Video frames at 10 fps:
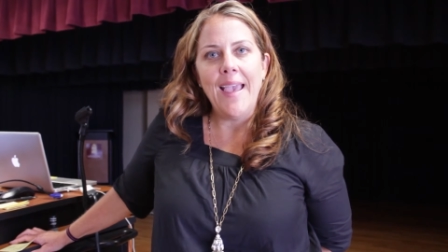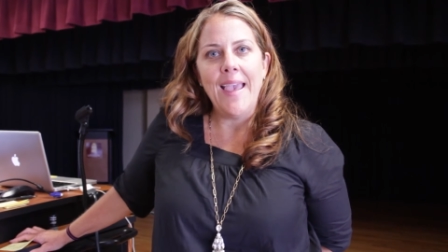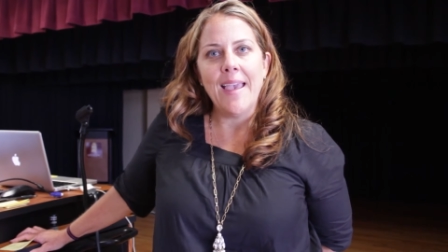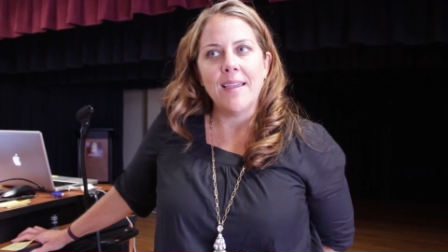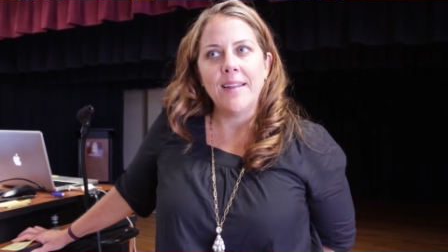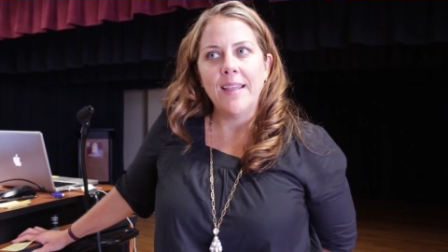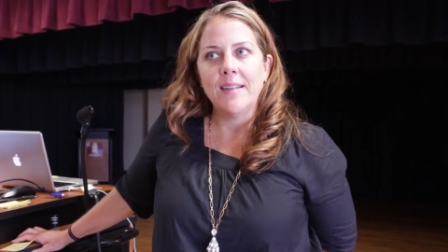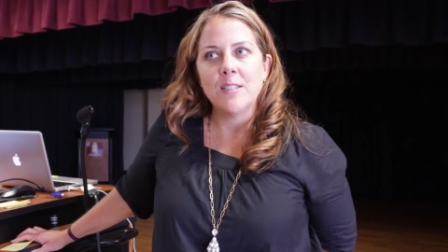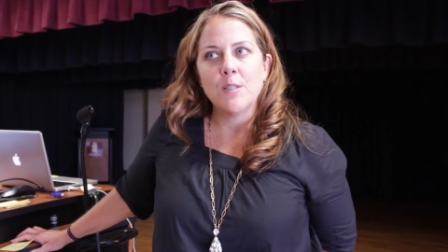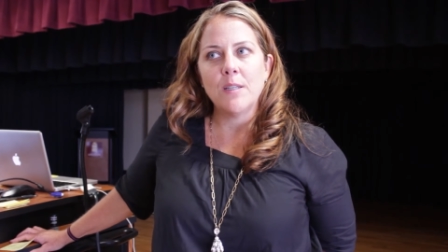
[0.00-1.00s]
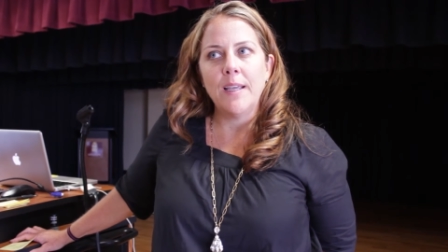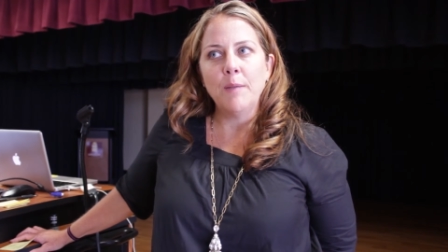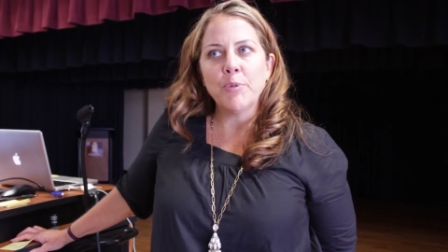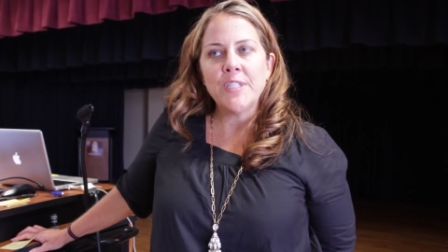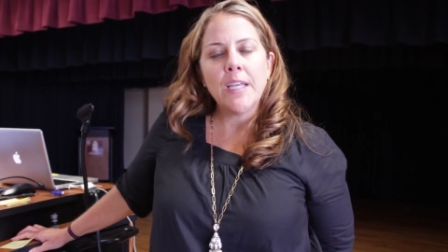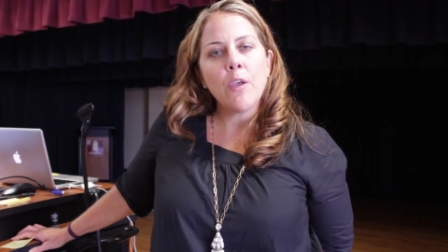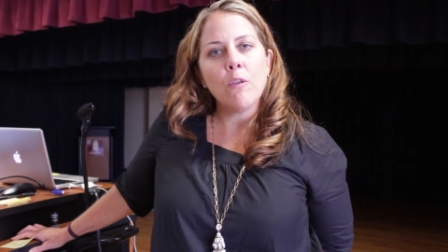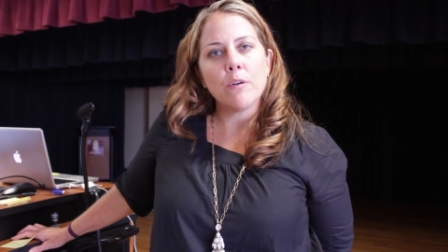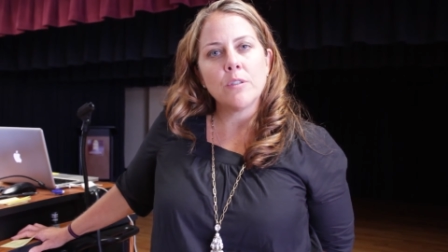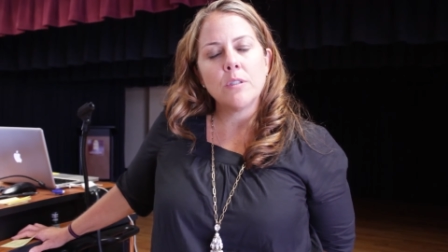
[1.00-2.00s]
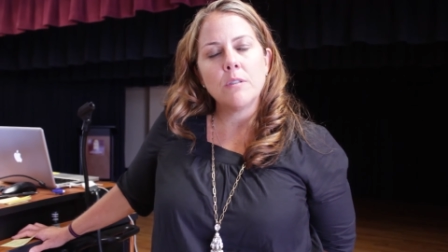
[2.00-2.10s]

And it is in particular